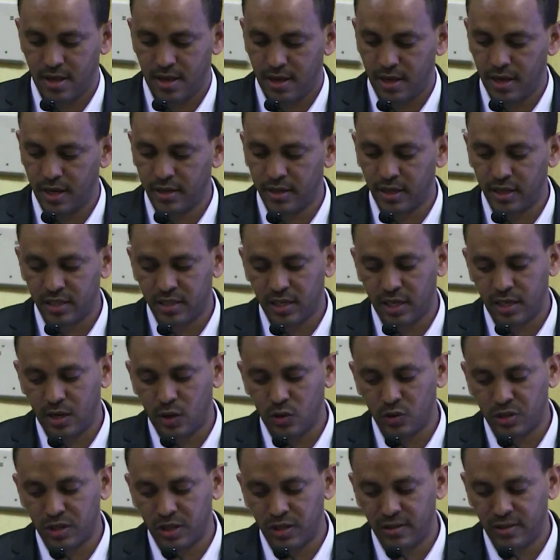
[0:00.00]
in national
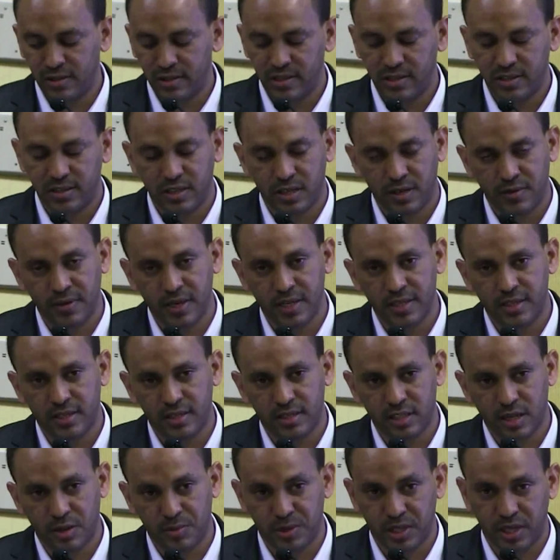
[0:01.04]
household surveys in
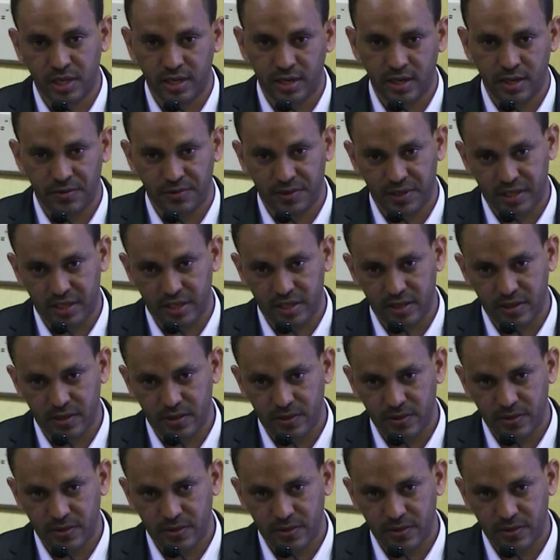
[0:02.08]
Sub-Saharan Africa.